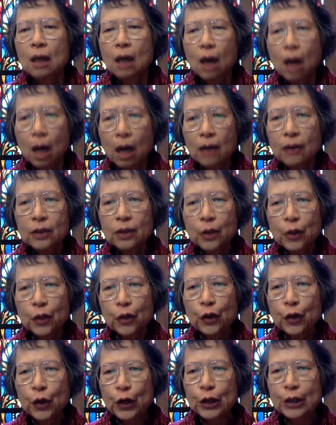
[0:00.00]
on the
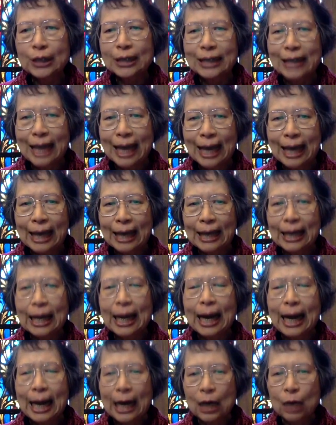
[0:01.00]
third day
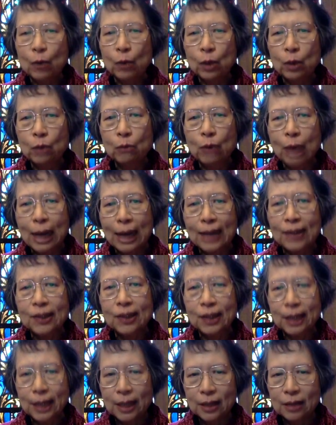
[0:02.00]
I will rise
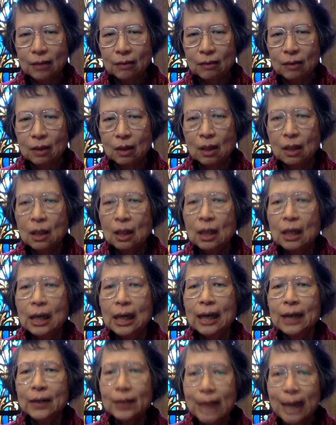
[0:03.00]
again.
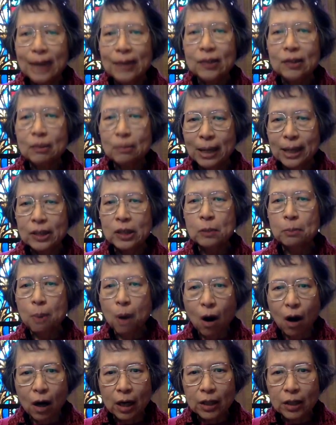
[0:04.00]
And that's the best
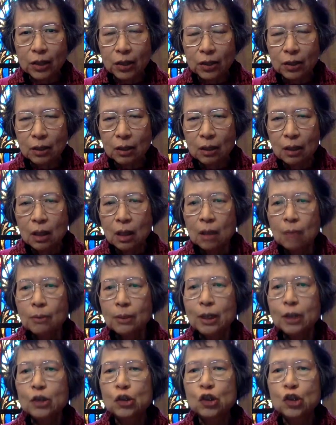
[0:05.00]
part.
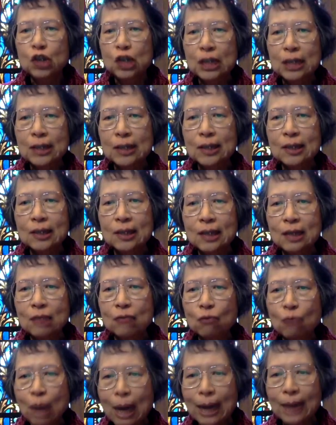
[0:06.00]
Because Jesus did
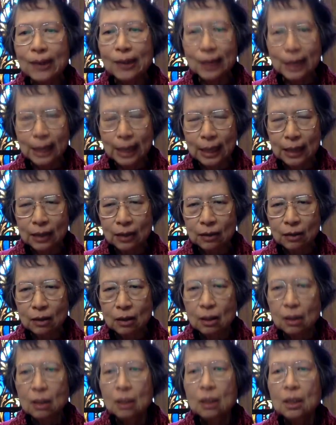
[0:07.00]
rise again,
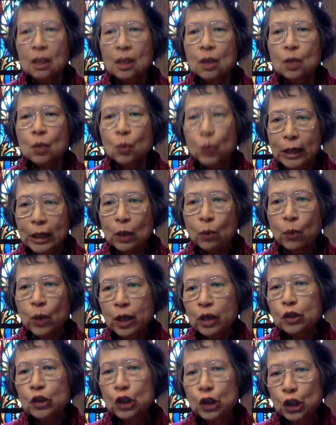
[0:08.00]
we
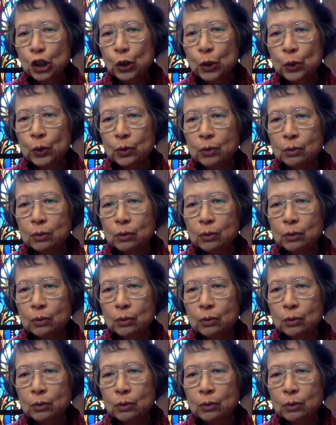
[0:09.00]
will too.